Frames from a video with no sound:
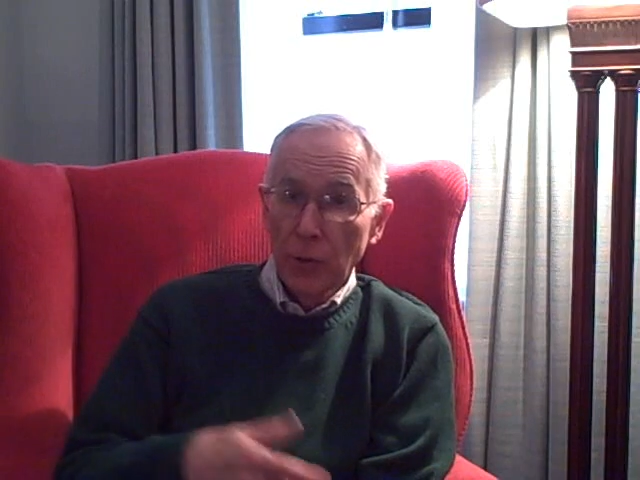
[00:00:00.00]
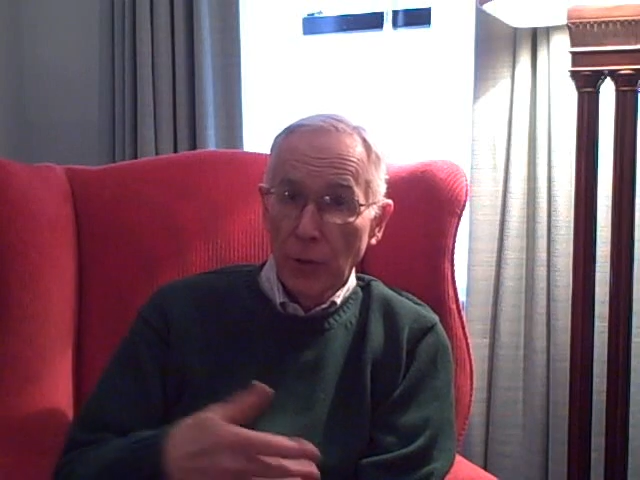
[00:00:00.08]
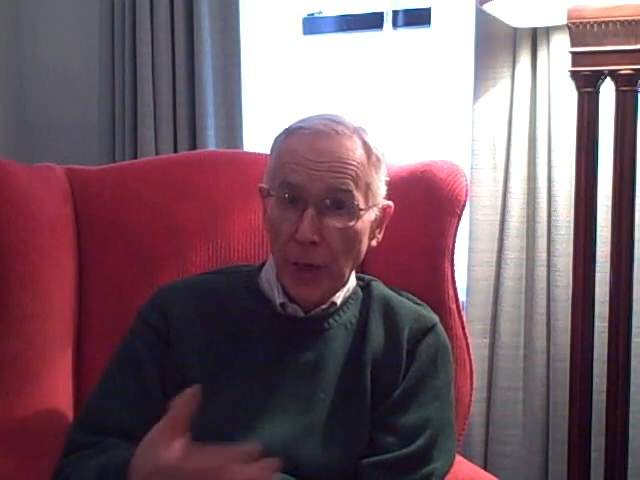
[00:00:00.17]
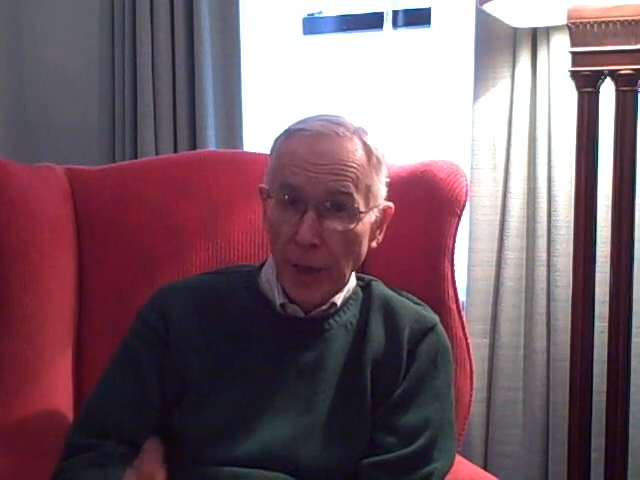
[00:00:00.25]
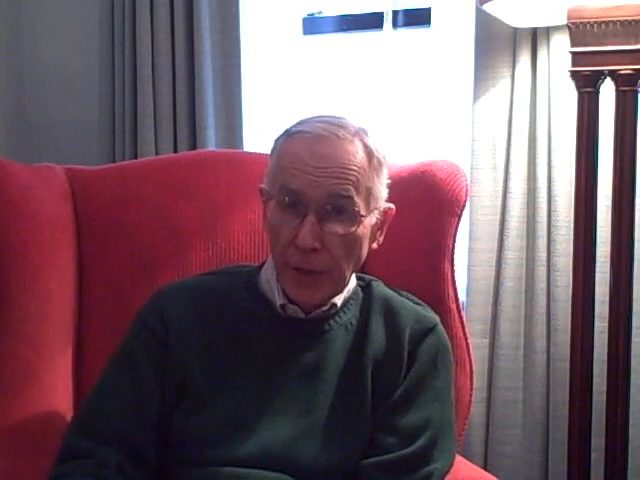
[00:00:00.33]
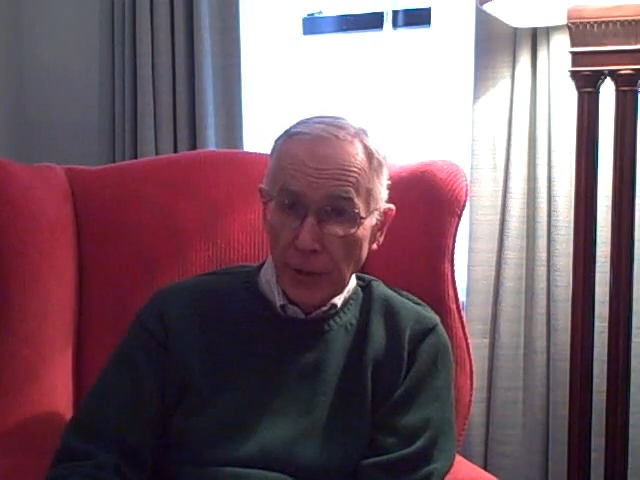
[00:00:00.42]

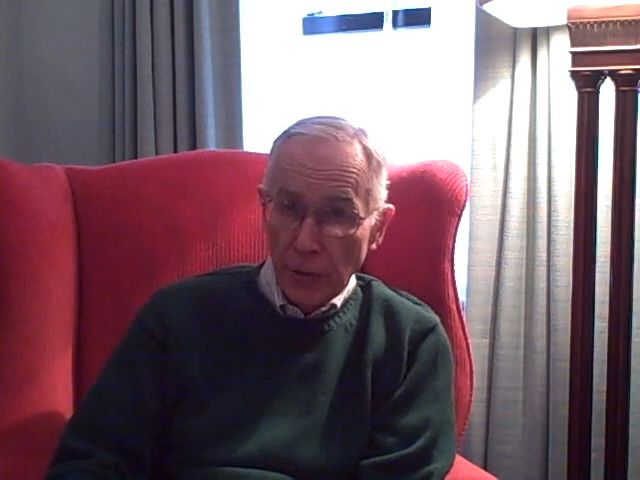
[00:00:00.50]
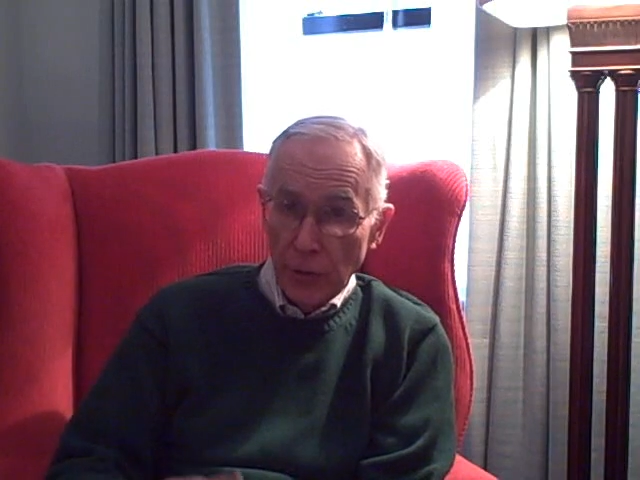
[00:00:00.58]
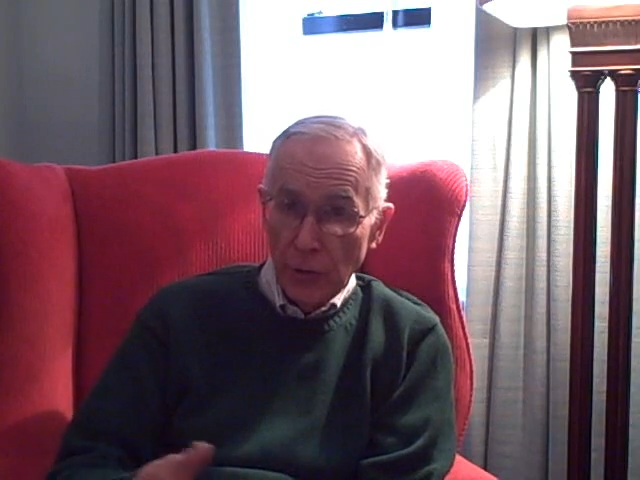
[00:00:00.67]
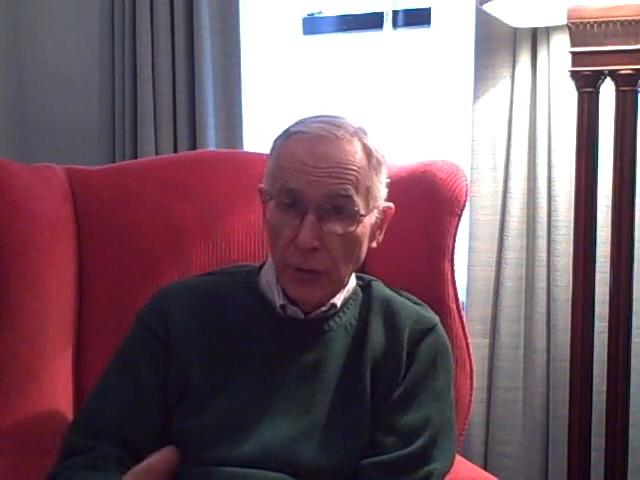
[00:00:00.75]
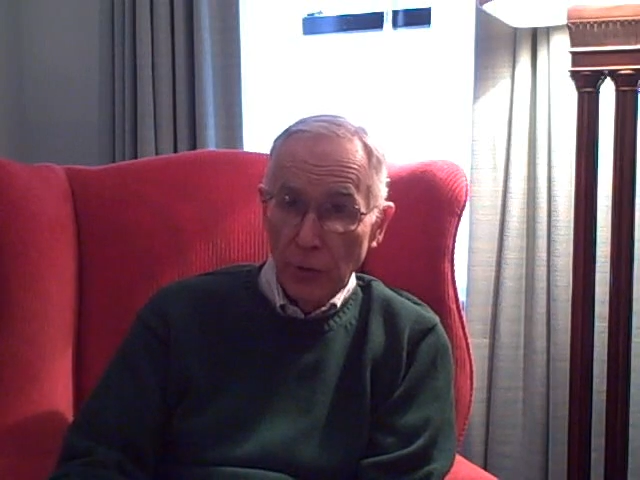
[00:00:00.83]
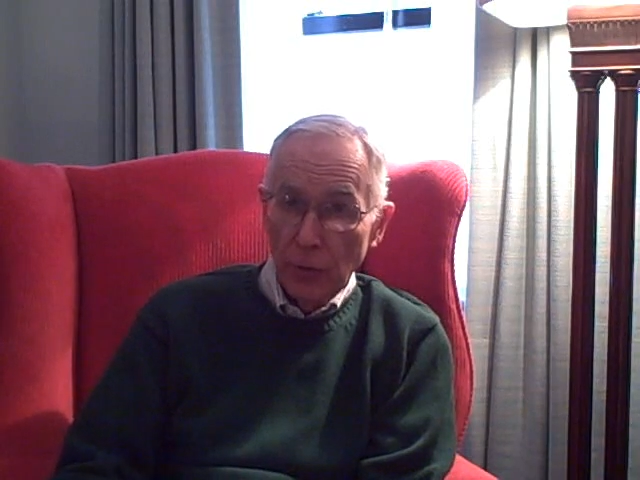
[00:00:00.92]
trying
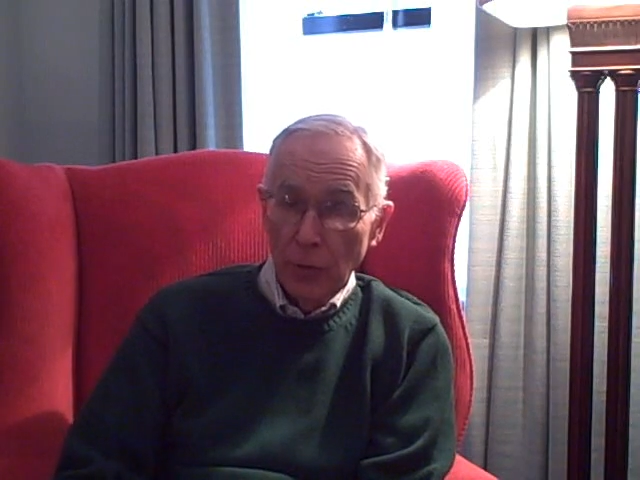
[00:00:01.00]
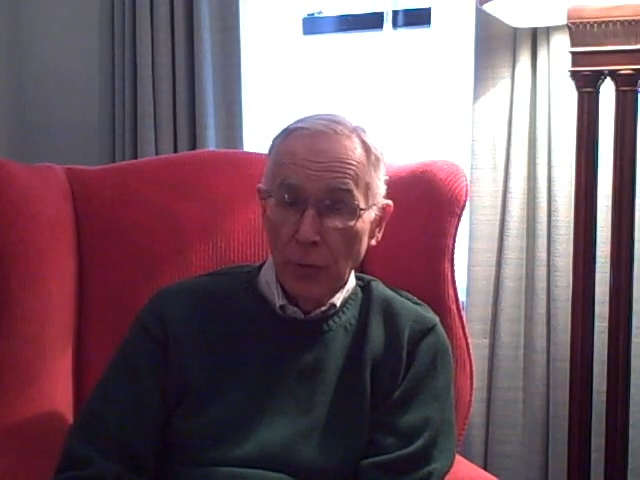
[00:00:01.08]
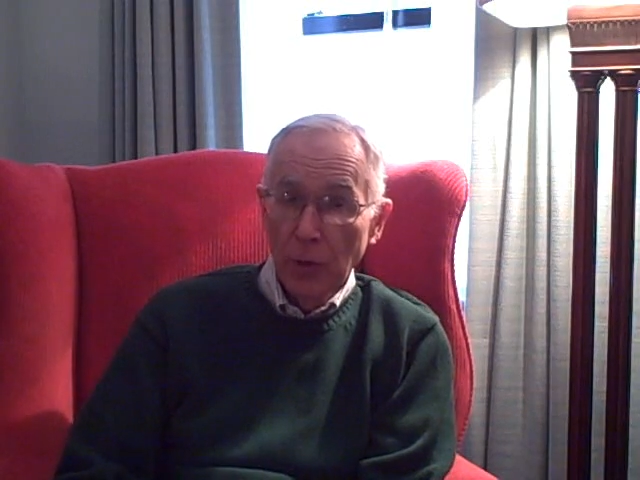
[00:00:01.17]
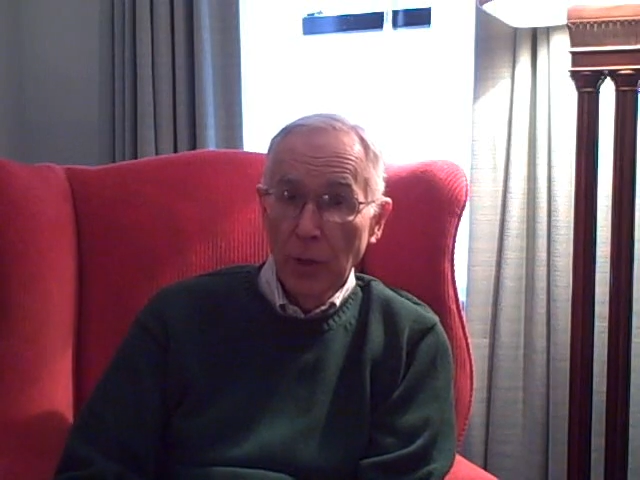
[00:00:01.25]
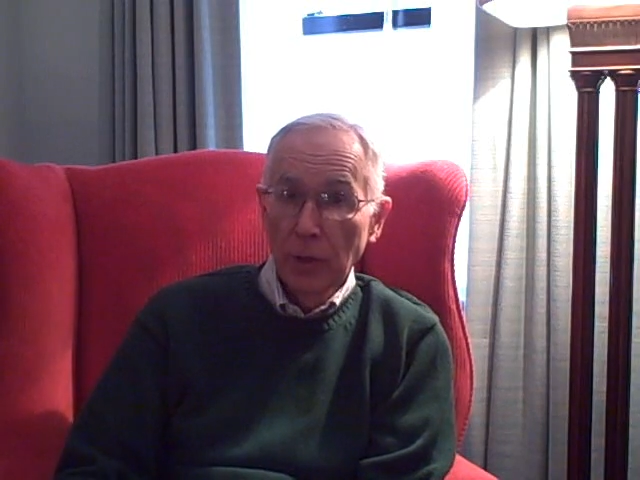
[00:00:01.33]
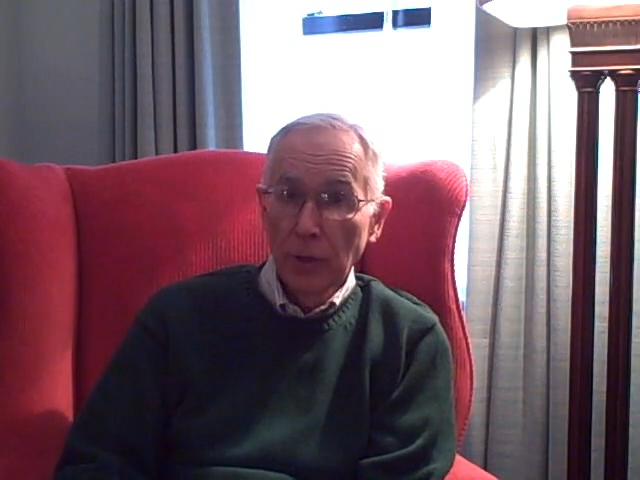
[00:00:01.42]

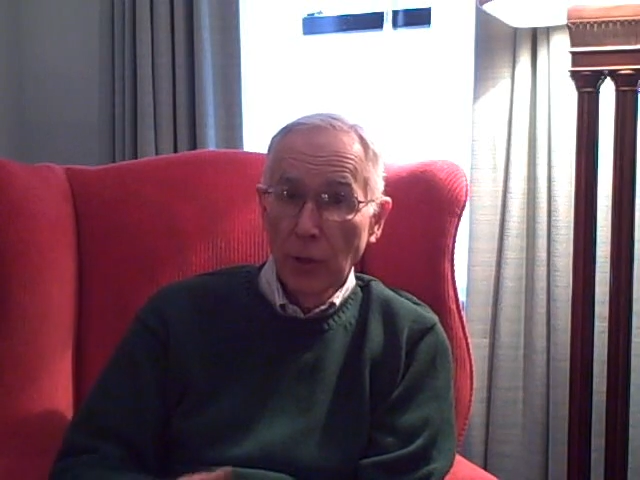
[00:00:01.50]
to